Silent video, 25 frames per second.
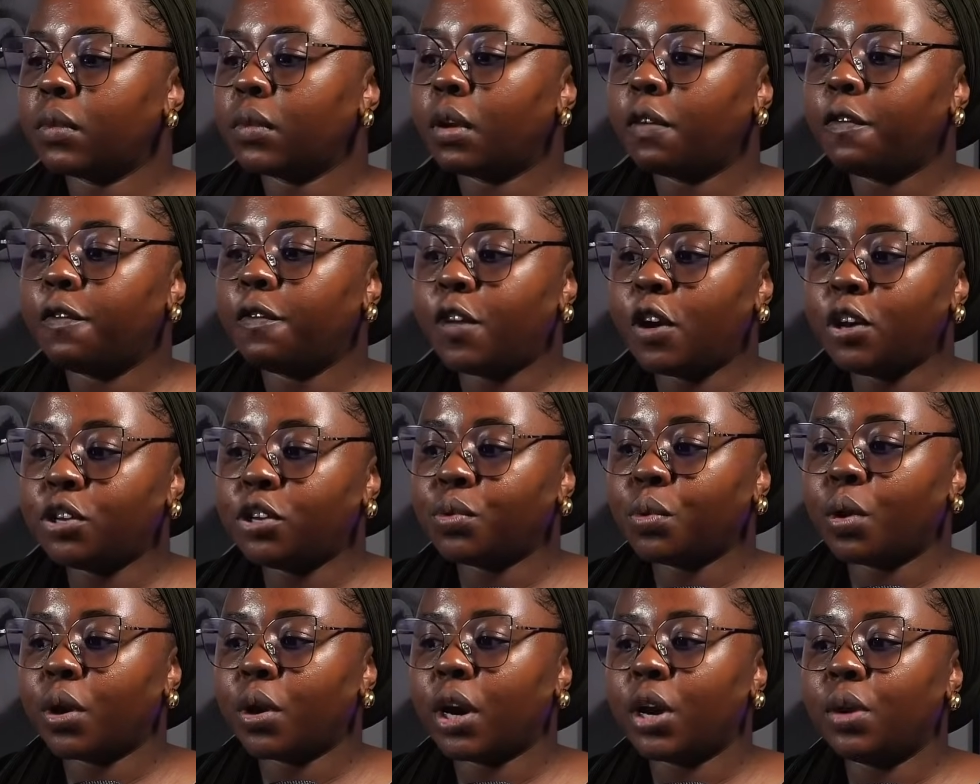First,
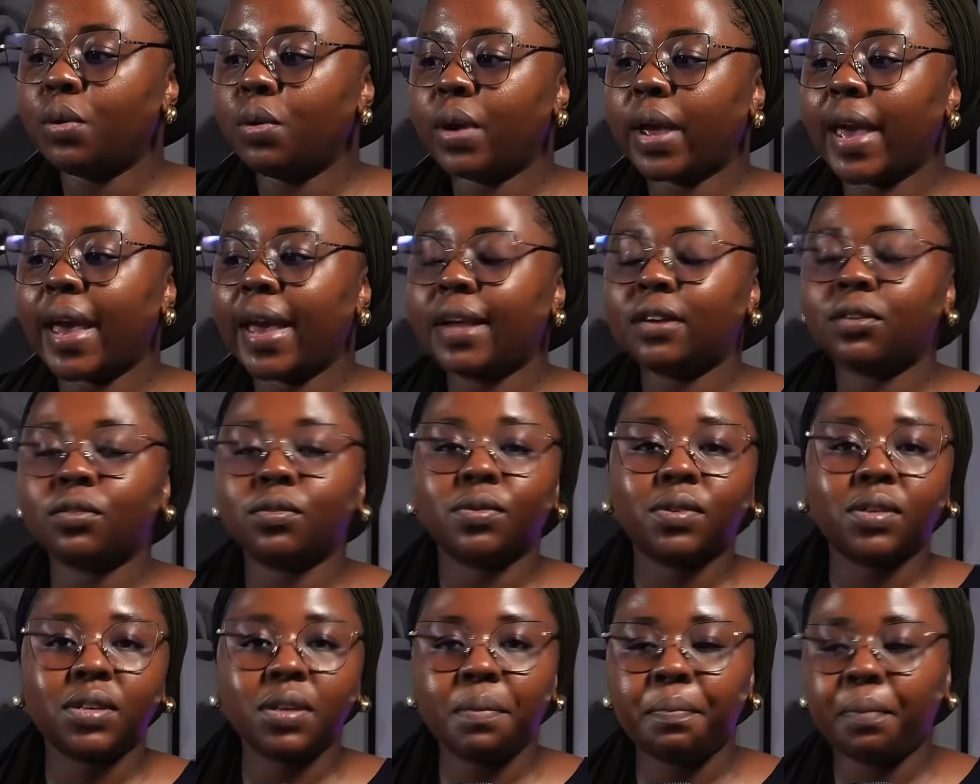we're going to look at
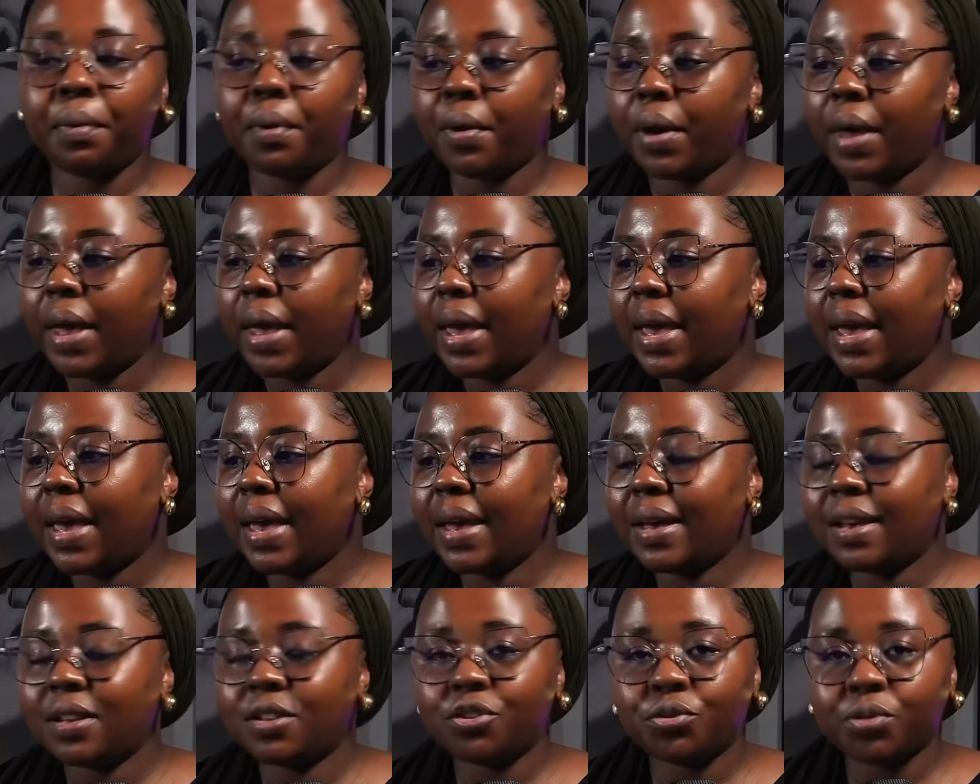Usipho
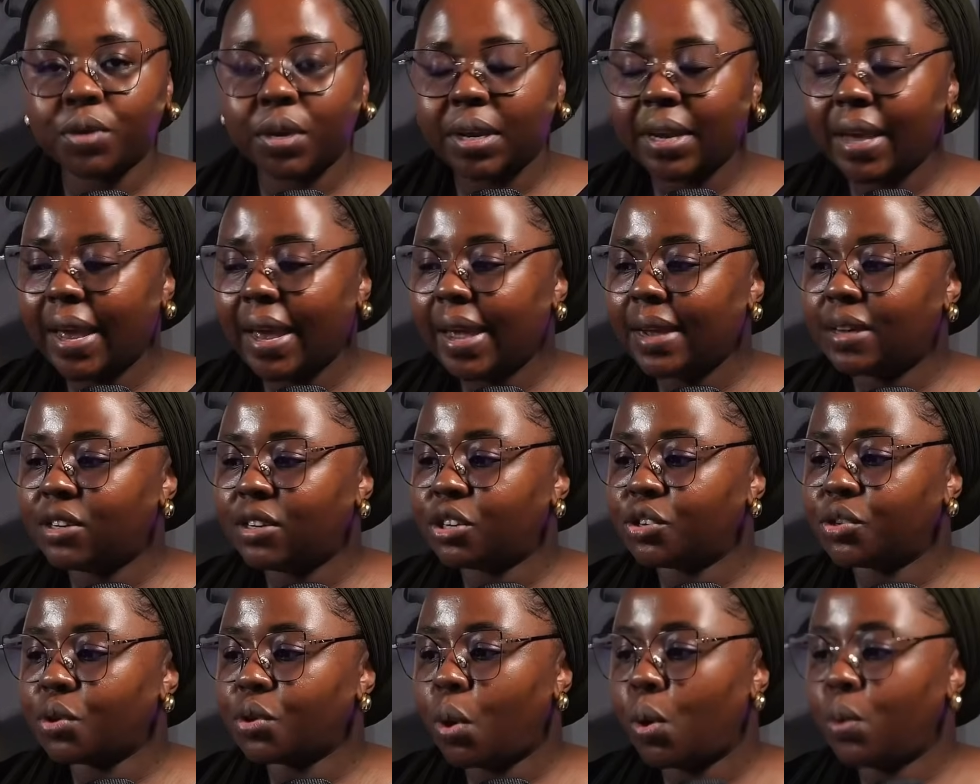is 28
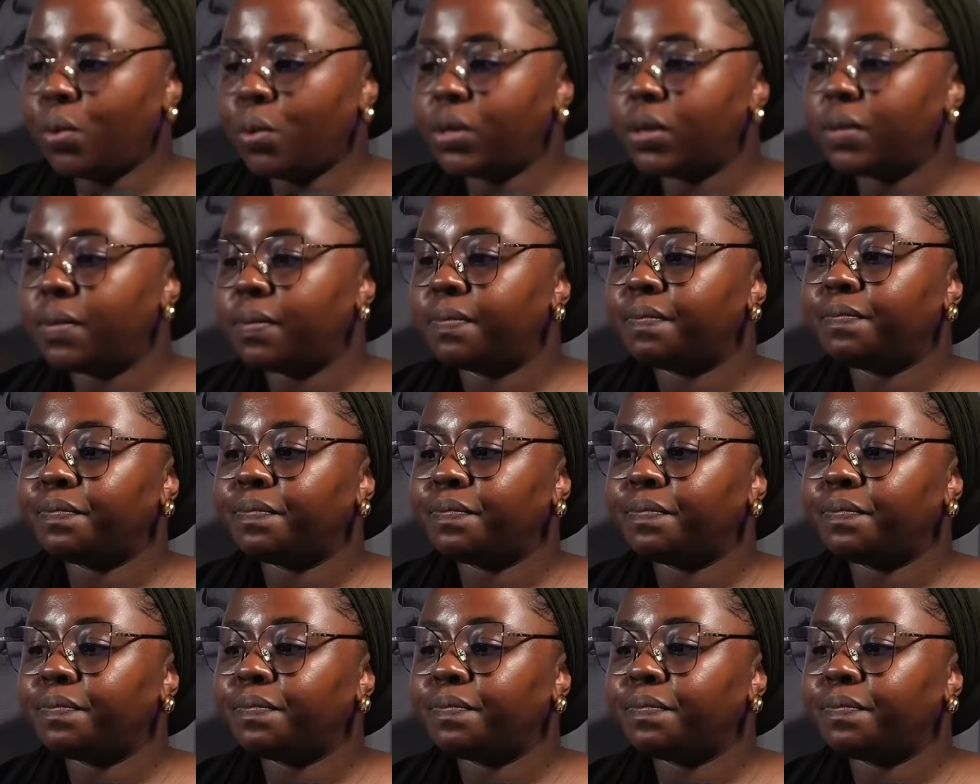years old.